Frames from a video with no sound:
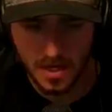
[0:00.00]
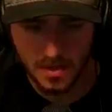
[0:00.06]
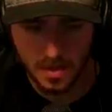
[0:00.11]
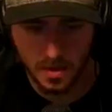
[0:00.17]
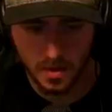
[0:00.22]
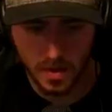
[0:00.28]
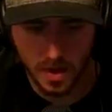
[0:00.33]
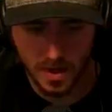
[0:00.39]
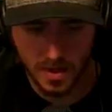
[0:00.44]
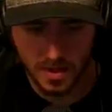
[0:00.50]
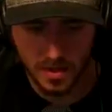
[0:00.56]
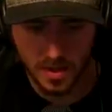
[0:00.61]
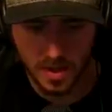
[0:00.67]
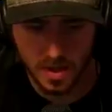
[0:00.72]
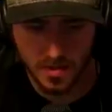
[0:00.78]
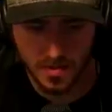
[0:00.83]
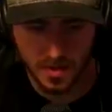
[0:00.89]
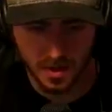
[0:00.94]
do? I did
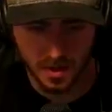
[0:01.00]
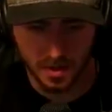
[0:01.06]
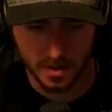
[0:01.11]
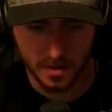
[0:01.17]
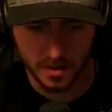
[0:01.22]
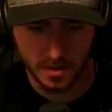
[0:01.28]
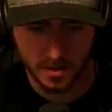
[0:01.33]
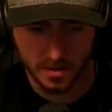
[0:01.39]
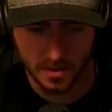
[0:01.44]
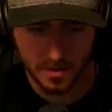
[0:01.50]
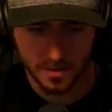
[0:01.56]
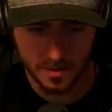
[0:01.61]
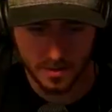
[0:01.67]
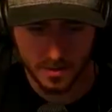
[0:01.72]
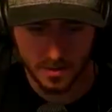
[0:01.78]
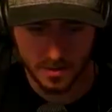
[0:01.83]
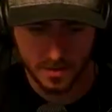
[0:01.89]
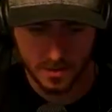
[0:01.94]
nothing. Wait, is that
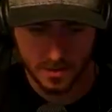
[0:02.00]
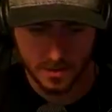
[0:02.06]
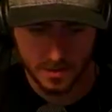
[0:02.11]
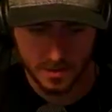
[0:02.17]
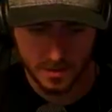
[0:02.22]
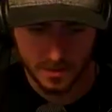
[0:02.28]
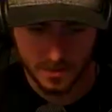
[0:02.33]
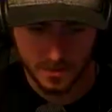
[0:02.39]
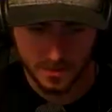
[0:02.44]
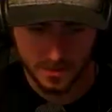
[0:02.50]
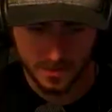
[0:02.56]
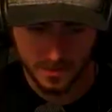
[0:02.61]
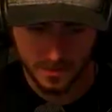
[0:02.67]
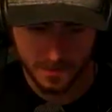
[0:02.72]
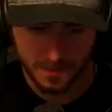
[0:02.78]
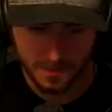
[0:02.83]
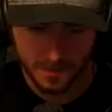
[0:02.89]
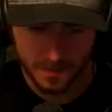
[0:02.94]
Brennan or no? That's Fatty.
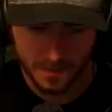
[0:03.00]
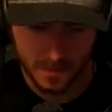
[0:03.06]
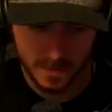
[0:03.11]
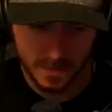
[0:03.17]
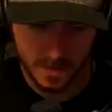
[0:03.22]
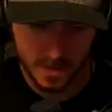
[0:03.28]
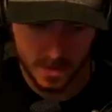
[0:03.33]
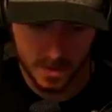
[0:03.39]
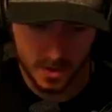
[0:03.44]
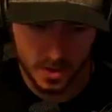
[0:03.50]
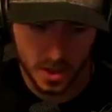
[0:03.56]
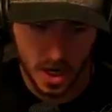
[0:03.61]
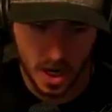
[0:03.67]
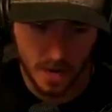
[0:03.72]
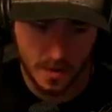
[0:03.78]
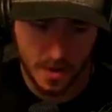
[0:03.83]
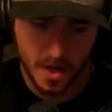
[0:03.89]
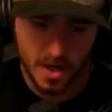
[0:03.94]

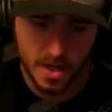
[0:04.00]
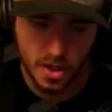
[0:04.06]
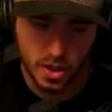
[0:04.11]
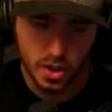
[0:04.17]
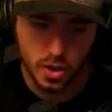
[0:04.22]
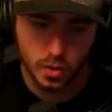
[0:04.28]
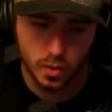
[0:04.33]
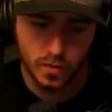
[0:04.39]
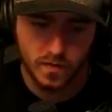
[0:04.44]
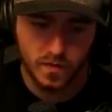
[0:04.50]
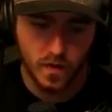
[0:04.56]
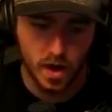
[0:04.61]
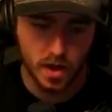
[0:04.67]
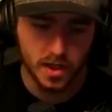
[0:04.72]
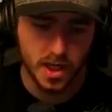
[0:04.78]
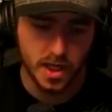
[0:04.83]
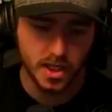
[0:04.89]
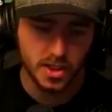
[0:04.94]
Jabba, you
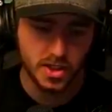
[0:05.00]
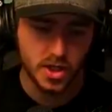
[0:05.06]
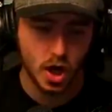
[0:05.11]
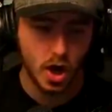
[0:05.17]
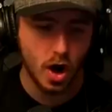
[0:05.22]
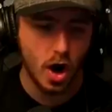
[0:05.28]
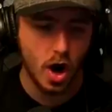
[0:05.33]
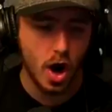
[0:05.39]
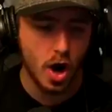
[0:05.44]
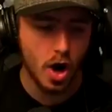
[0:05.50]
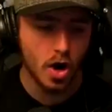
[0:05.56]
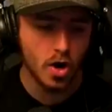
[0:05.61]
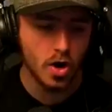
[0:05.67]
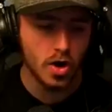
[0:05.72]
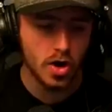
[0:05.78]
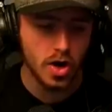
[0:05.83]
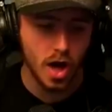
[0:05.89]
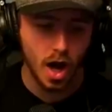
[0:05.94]
fucking
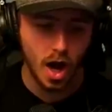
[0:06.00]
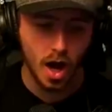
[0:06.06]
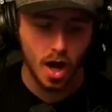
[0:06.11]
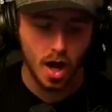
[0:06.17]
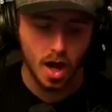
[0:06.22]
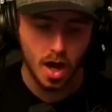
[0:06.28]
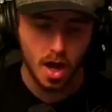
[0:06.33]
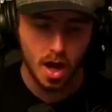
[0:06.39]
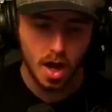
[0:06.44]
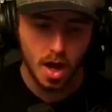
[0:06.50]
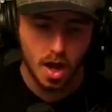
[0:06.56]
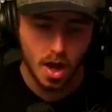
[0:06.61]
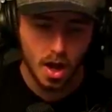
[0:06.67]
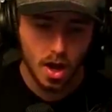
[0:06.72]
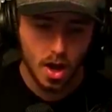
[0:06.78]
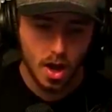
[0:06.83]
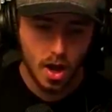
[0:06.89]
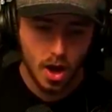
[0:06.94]
turn!
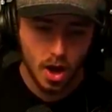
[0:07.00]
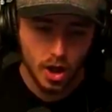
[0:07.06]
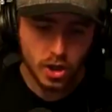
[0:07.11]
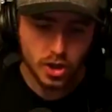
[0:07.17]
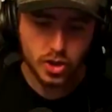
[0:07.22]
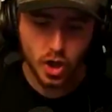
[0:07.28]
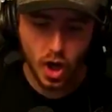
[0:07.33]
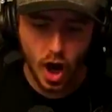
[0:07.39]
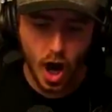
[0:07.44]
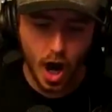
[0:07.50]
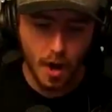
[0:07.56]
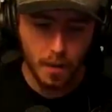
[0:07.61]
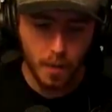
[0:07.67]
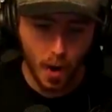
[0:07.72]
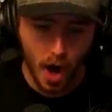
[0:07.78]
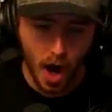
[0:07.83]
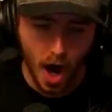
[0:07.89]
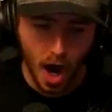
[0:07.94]

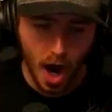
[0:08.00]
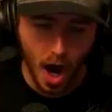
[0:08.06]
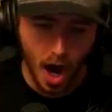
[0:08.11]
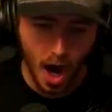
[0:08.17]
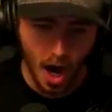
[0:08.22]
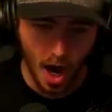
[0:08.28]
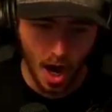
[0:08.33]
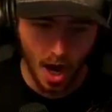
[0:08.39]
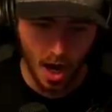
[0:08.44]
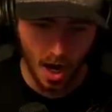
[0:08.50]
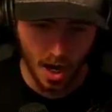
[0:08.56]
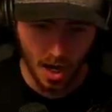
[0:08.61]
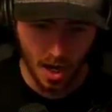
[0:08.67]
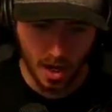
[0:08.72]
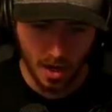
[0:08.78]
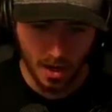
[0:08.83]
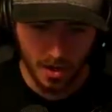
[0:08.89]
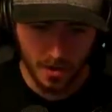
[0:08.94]

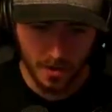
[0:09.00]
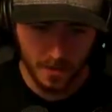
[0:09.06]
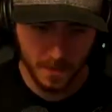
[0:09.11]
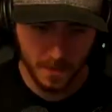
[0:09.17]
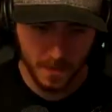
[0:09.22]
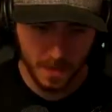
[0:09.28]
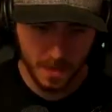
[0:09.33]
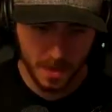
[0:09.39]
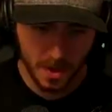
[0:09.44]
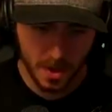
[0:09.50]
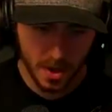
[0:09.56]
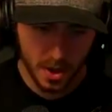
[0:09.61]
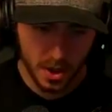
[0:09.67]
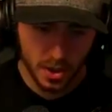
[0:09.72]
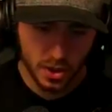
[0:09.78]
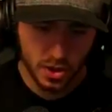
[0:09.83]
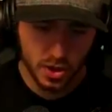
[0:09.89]
Jabba! Who's in the white cup?